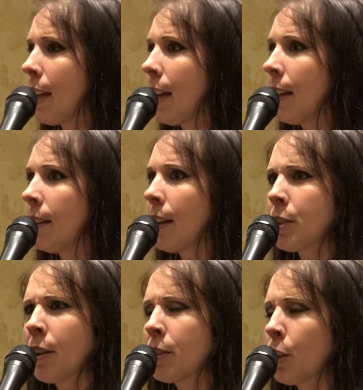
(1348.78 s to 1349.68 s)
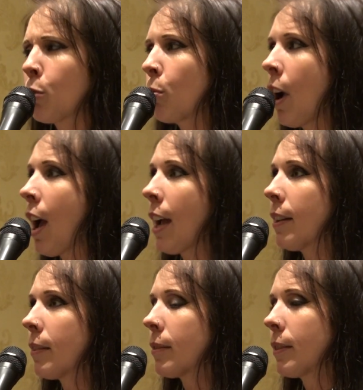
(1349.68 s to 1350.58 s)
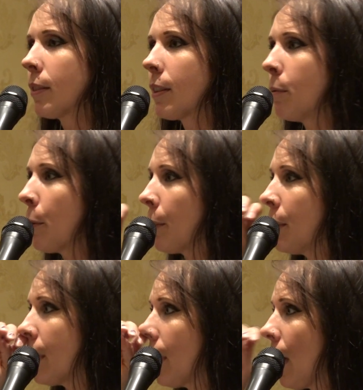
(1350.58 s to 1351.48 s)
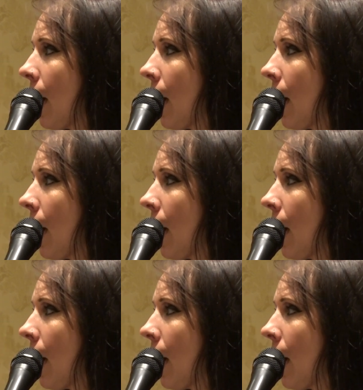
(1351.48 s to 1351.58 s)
and I started to cry. We were in the